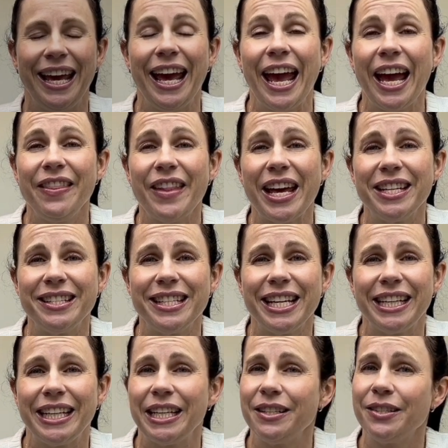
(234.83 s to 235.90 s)
And that's
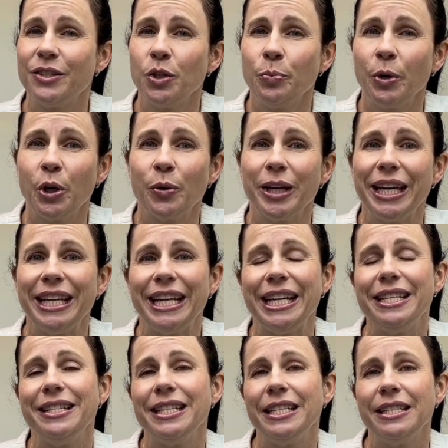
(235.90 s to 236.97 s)
it. It's super quick and
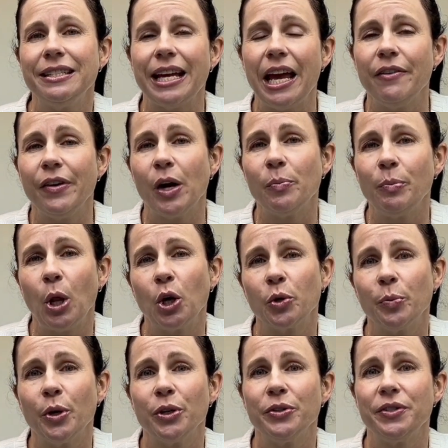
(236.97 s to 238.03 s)
easy to save our blog
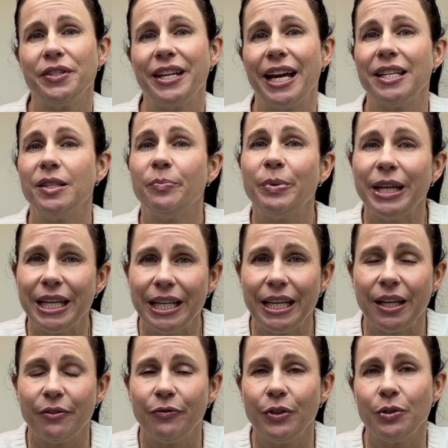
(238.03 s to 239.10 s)
posts as a
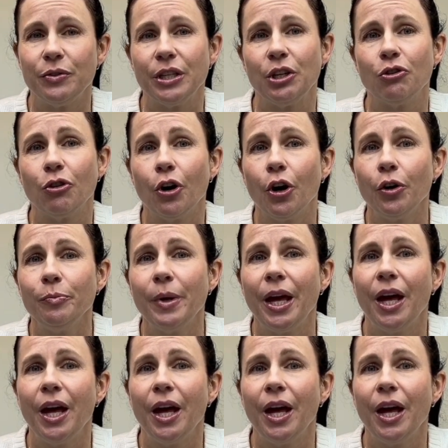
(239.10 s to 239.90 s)
PDF using Chrome,